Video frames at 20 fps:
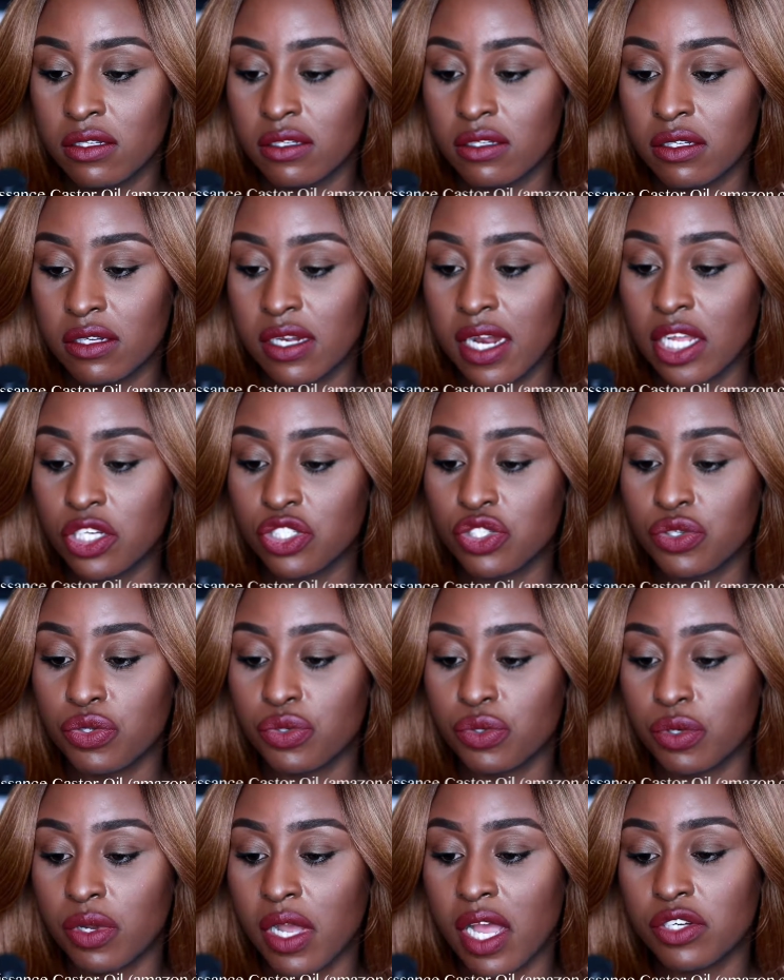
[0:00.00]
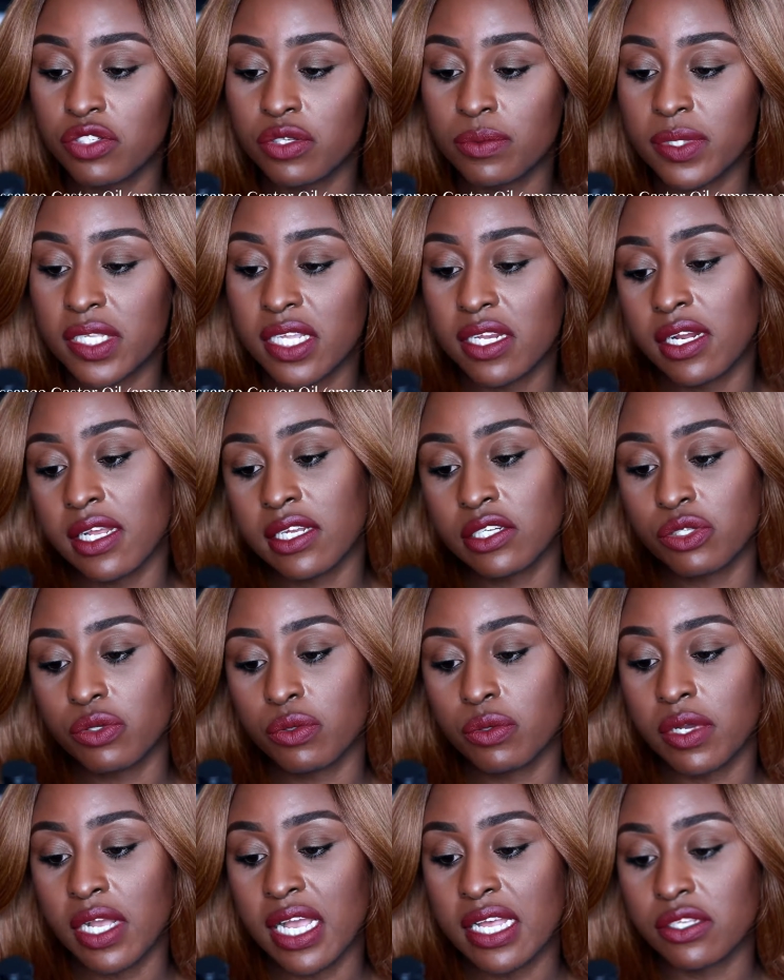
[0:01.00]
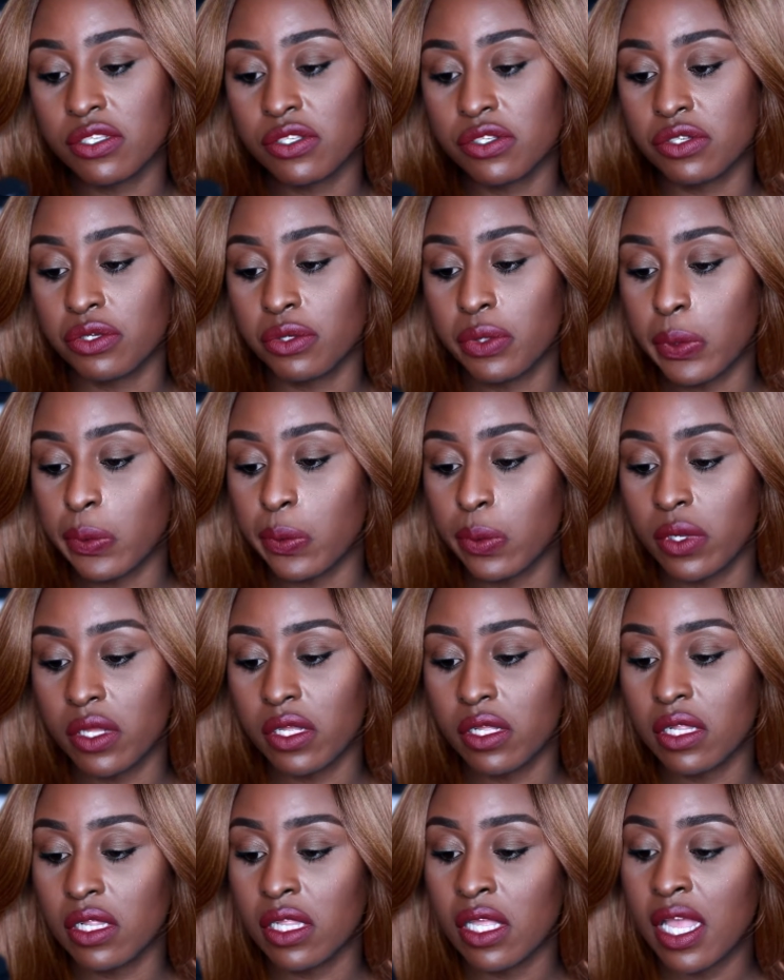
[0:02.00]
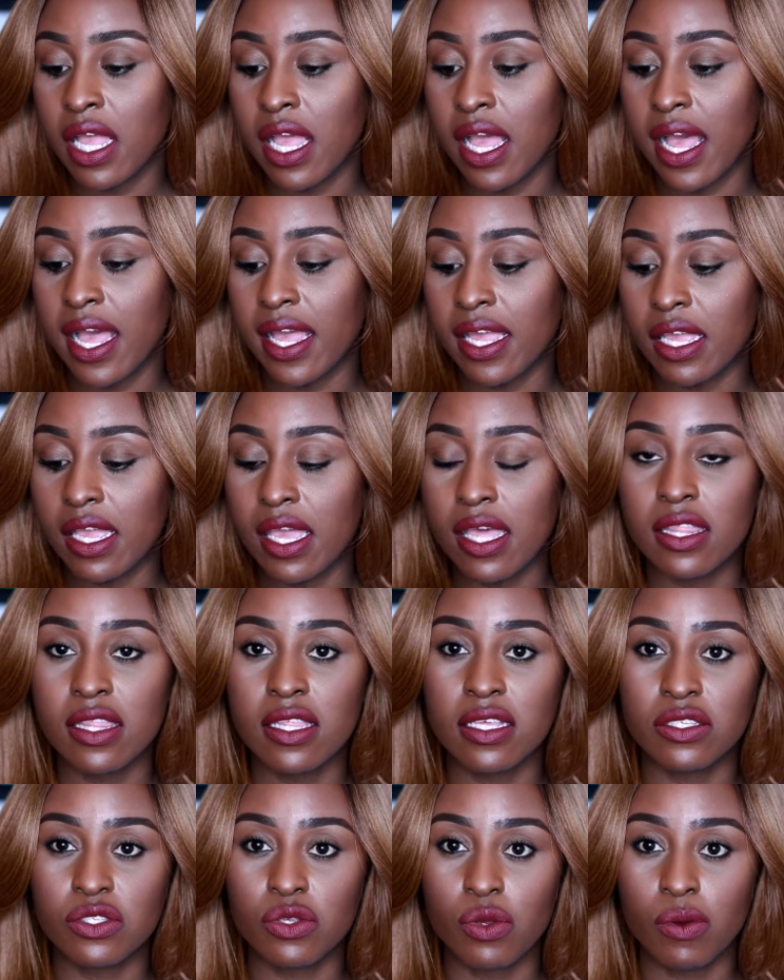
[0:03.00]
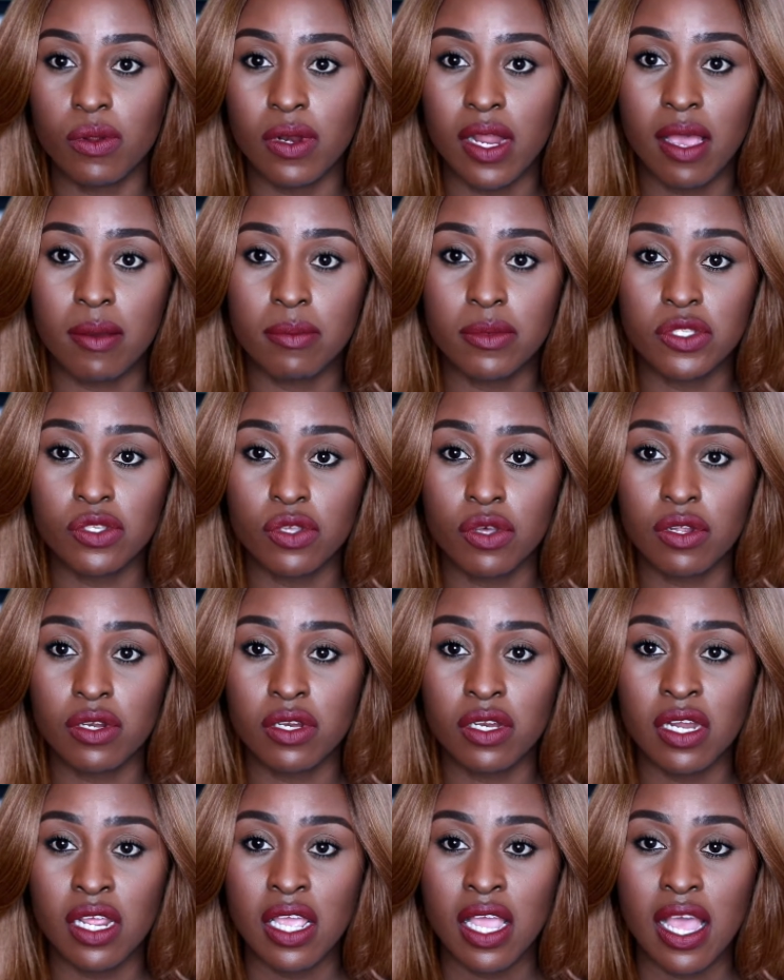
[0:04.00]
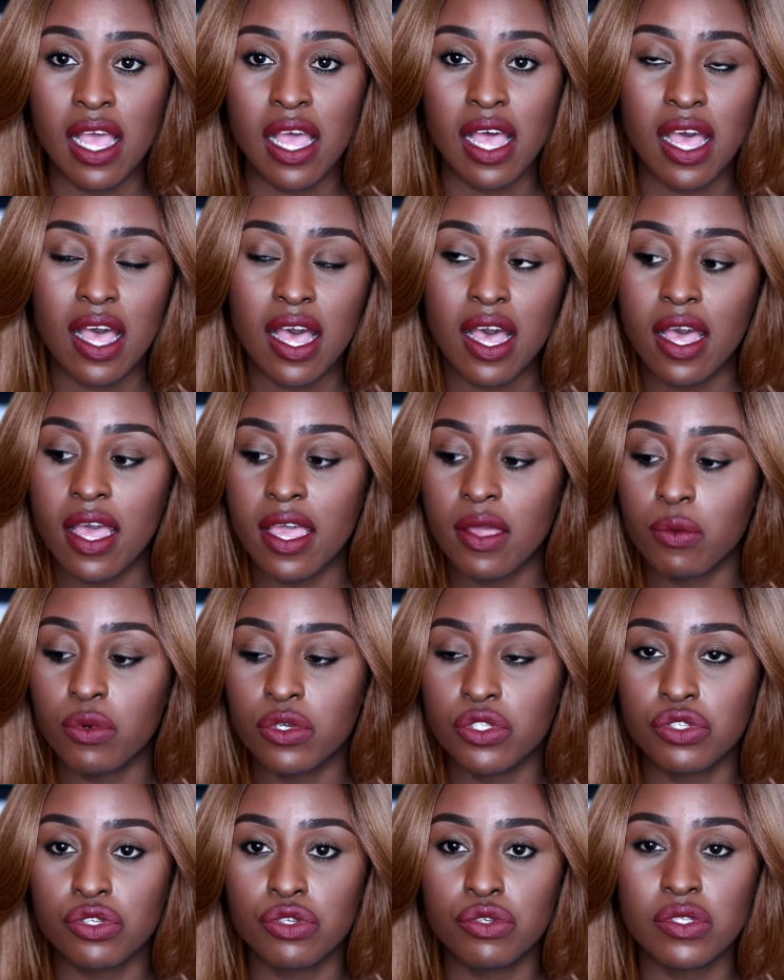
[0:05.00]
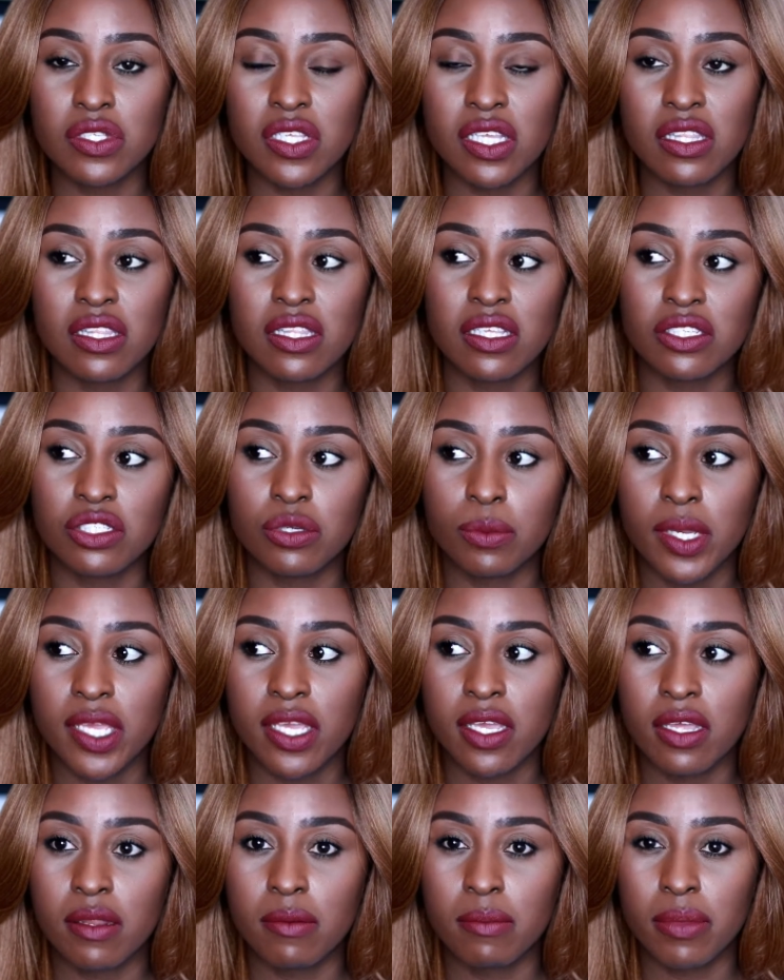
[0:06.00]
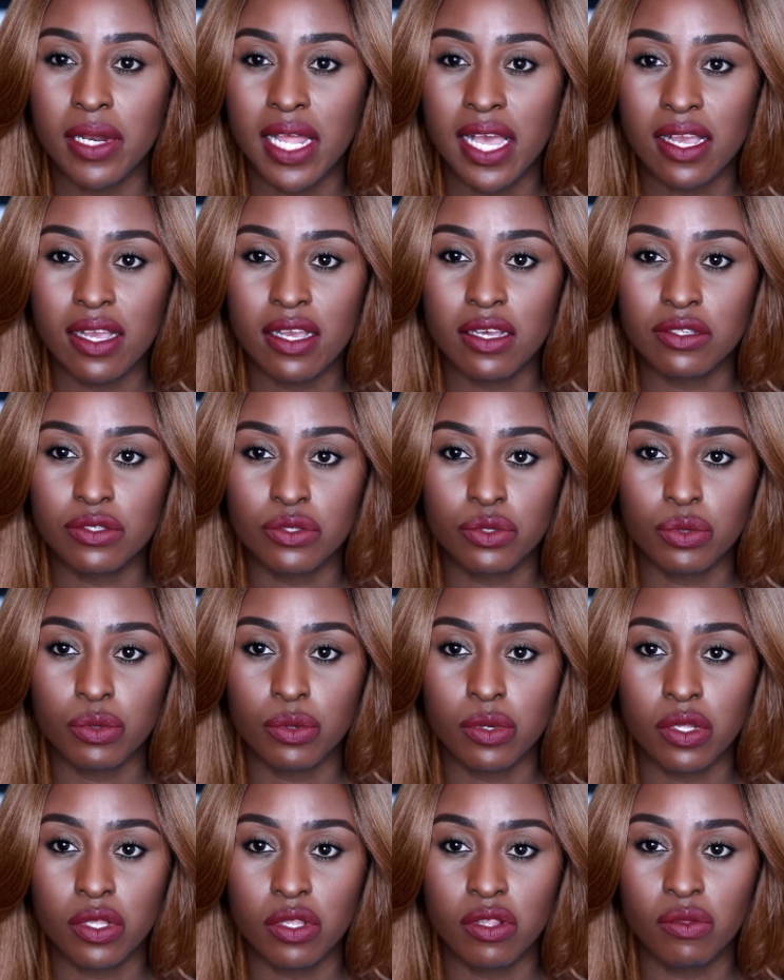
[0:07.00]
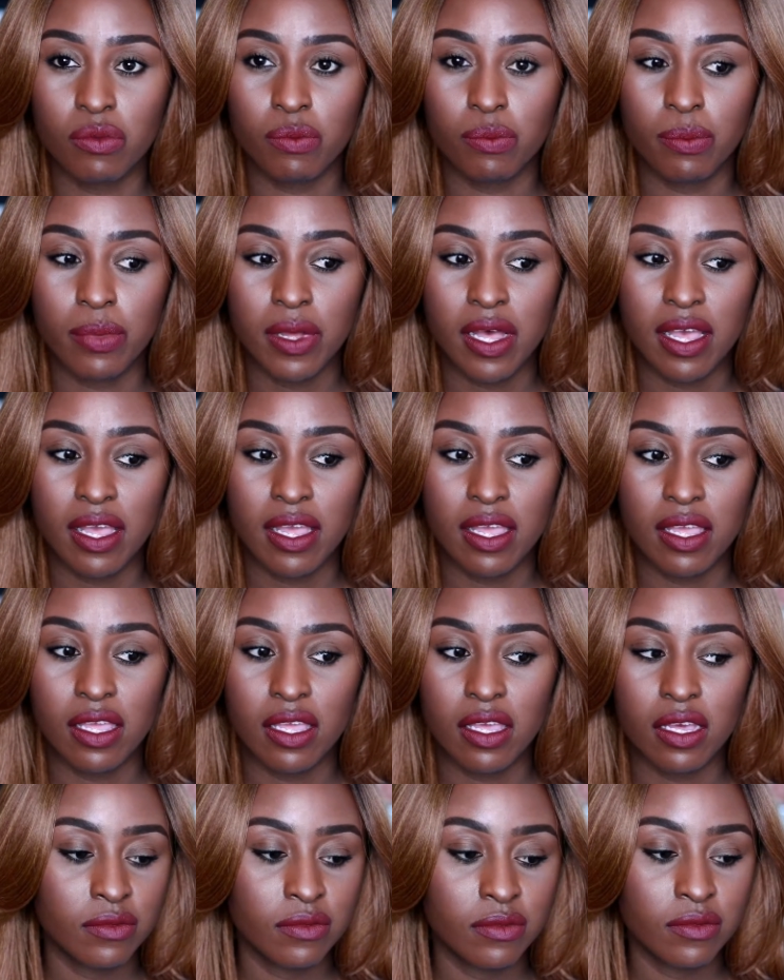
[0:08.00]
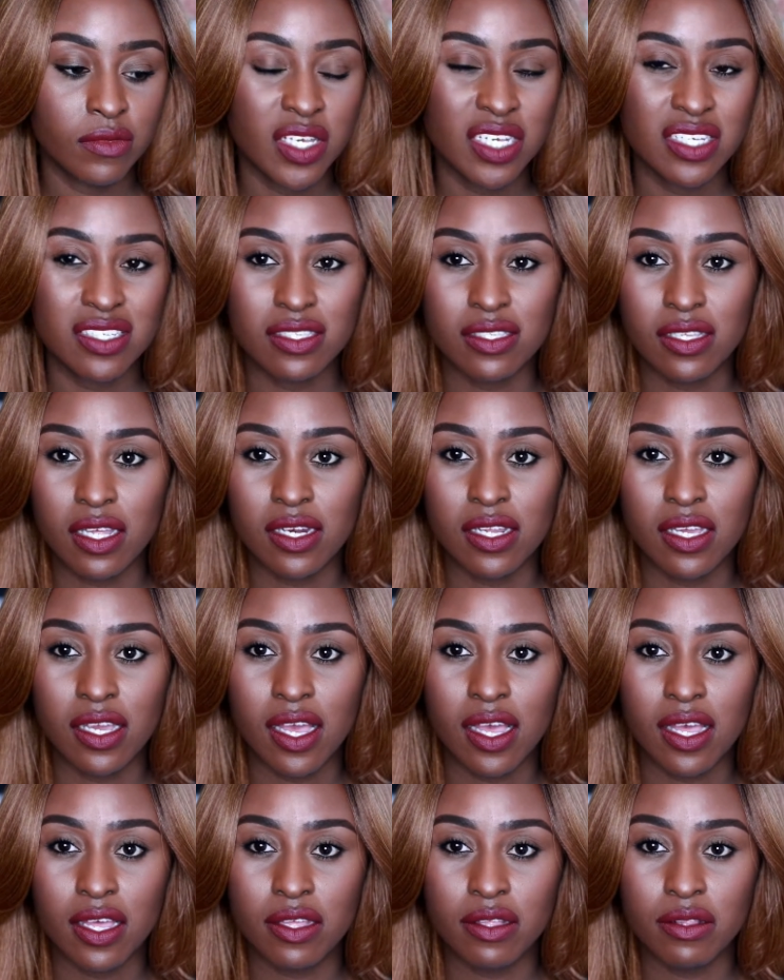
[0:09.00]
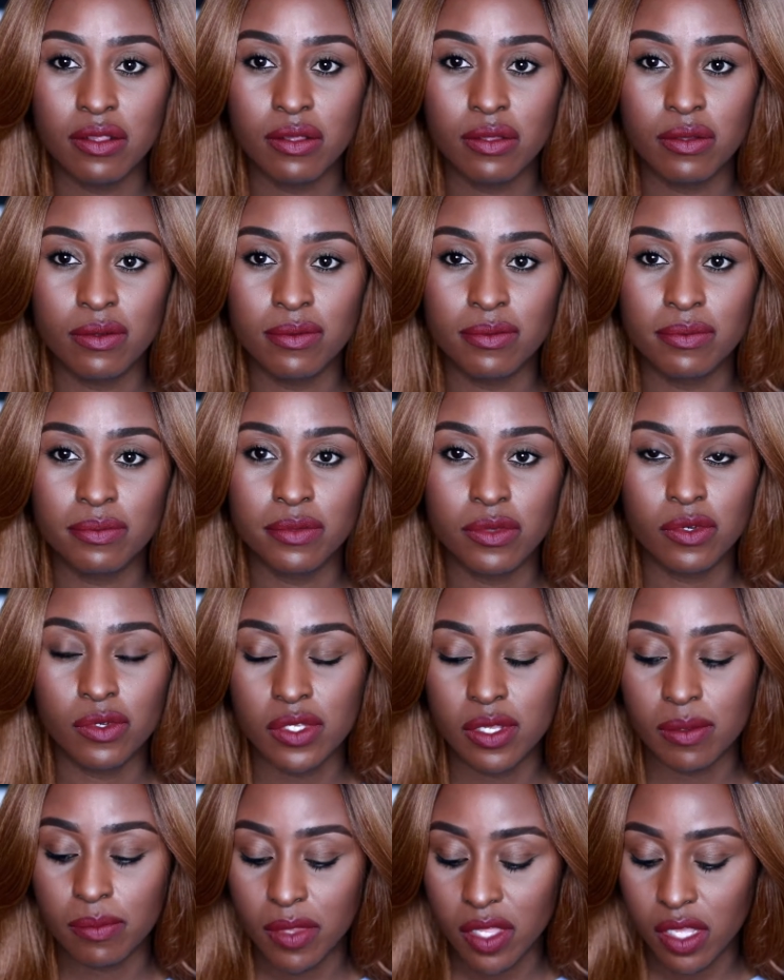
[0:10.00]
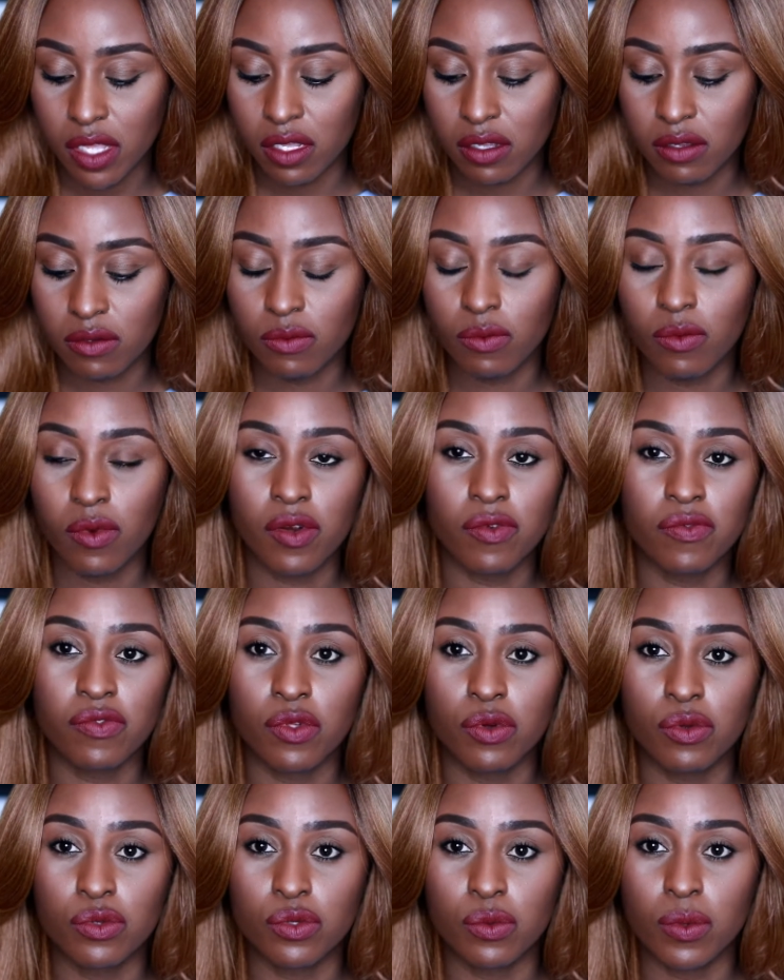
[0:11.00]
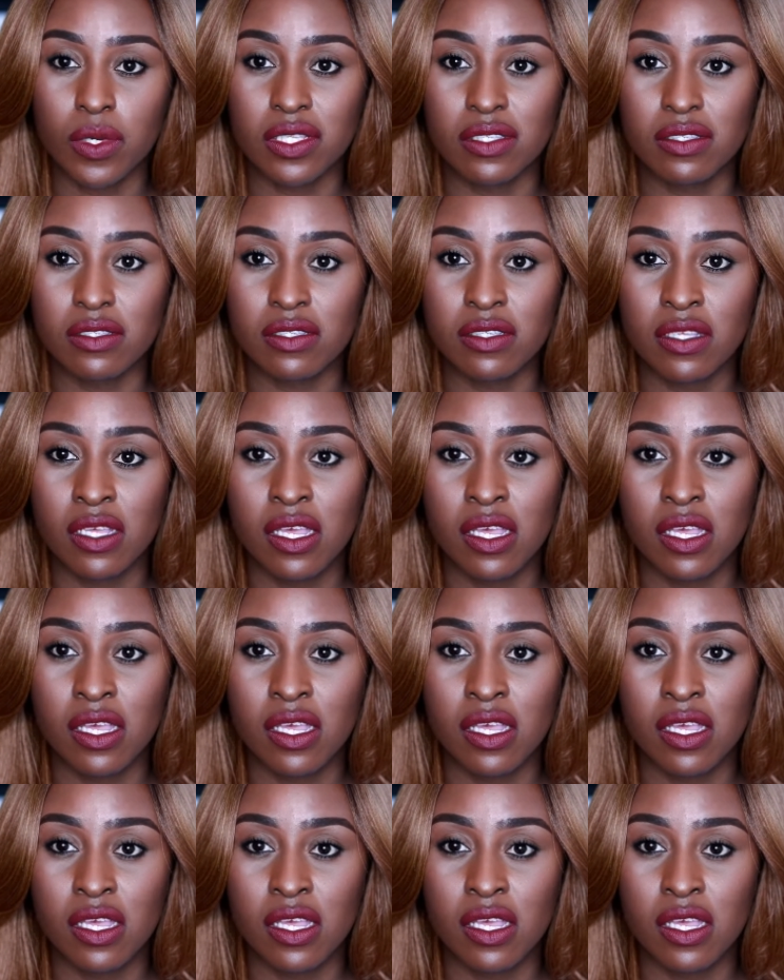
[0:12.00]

natural 100% natural castor oil i get this on amazon i was using the jamaican black castor oil by sunny isle or something one of those ones